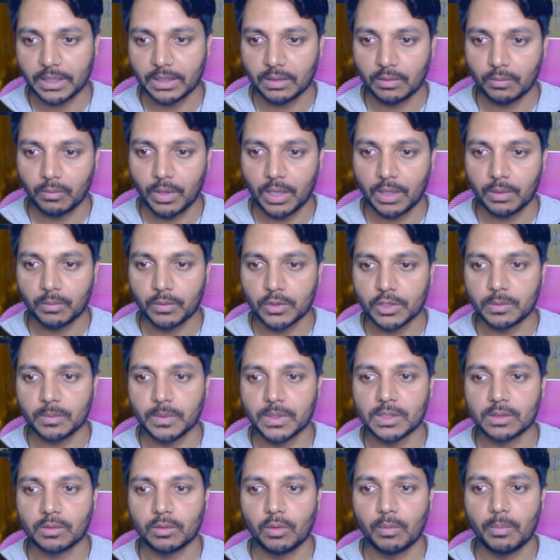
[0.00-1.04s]
one, which
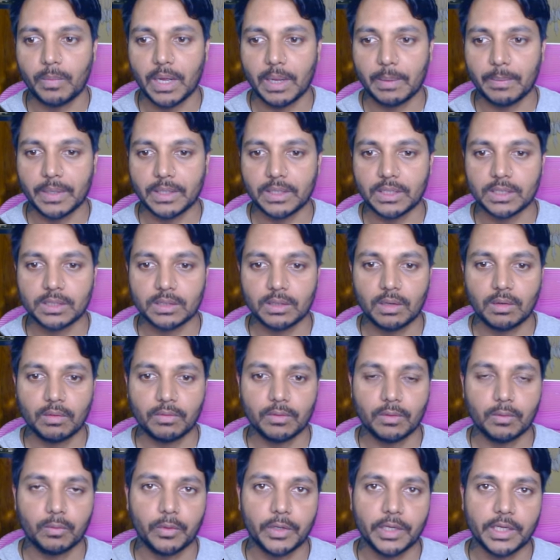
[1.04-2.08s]
means group by this
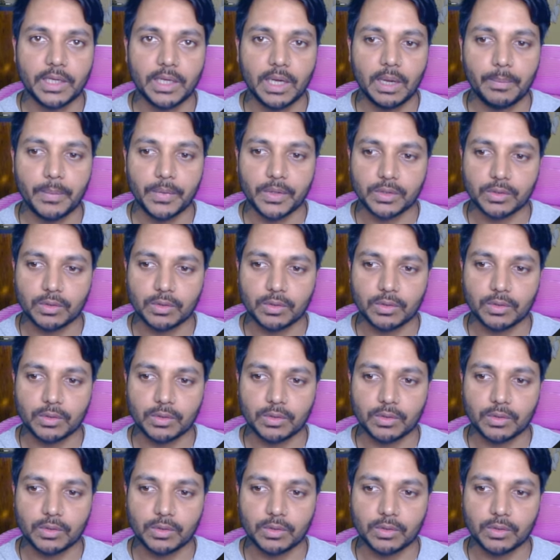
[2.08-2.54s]
week number.